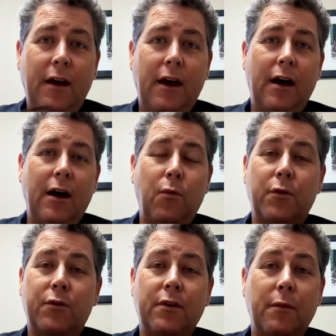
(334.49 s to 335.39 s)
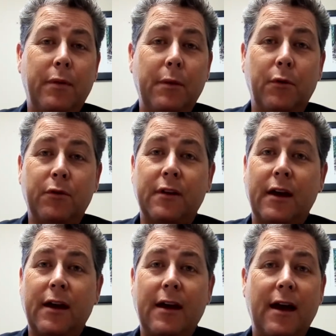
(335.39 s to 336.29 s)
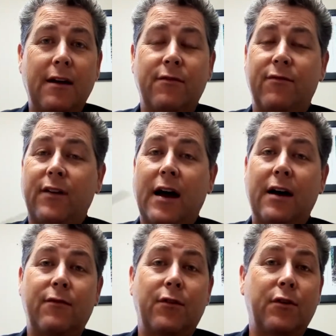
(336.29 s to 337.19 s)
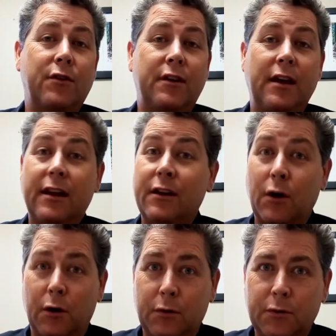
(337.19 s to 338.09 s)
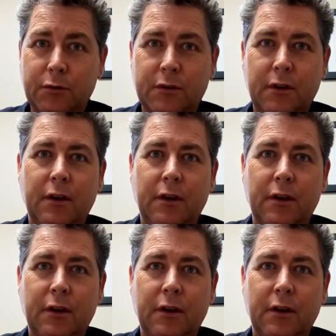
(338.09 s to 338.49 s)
where some people say have 5 or 10 goals,